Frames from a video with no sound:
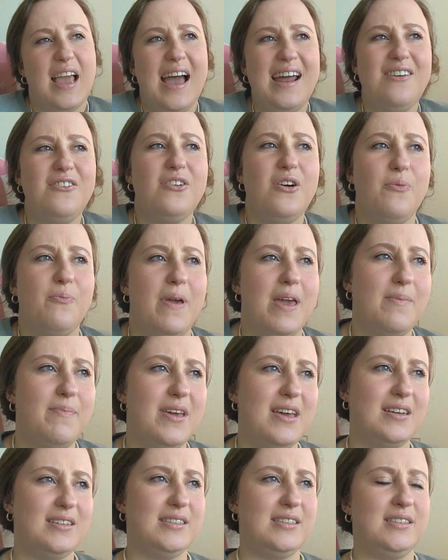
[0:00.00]
I don't know,
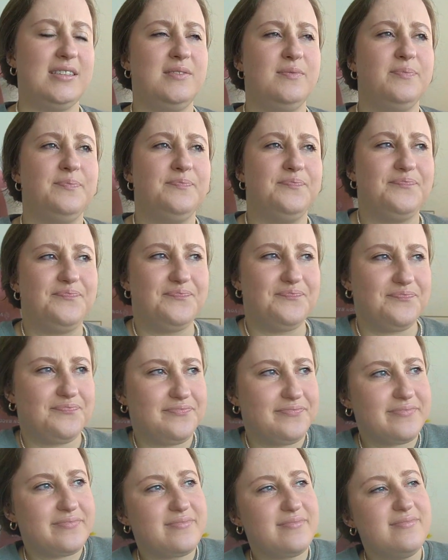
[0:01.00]
maybe it's,
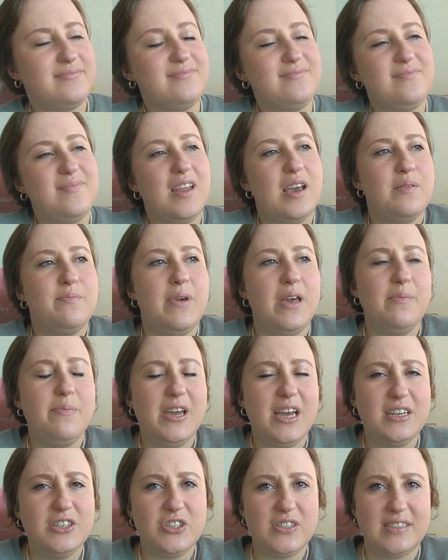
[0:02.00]
maybe
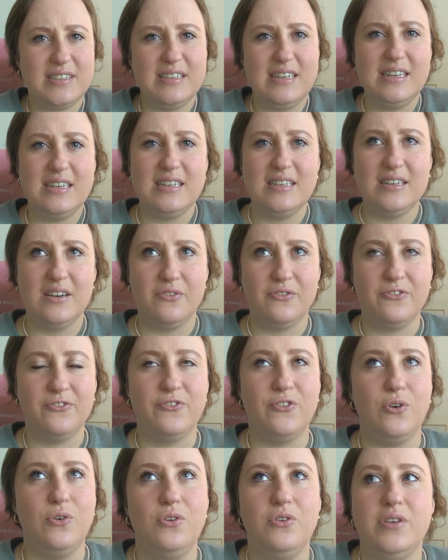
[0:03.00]
I just needed a
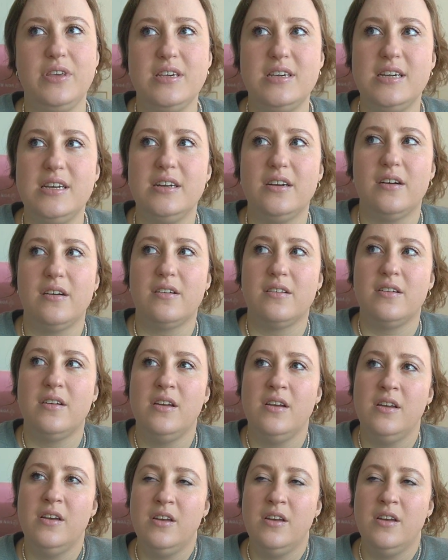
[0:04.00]
full year